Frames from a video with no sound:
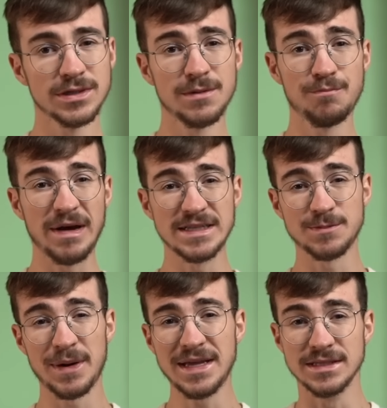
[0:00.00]
some
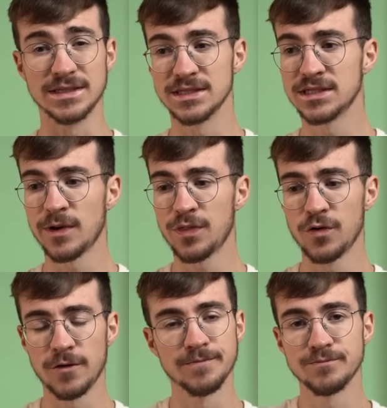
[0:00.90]
bent pins. So I
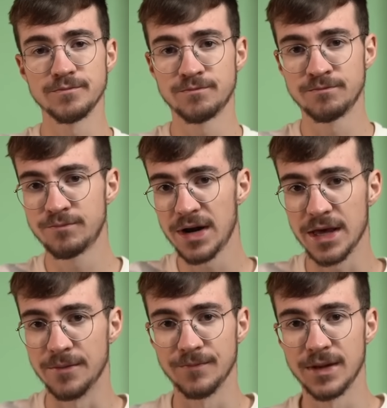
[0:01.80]
thought,
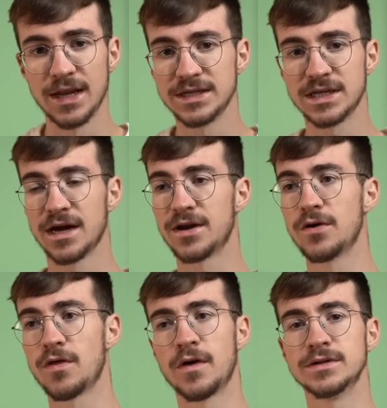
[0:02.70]
brilliant. Literally, I
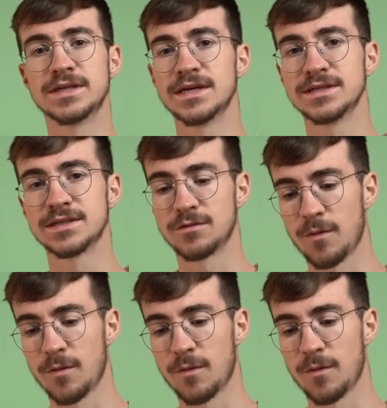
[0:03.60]
know that those things, the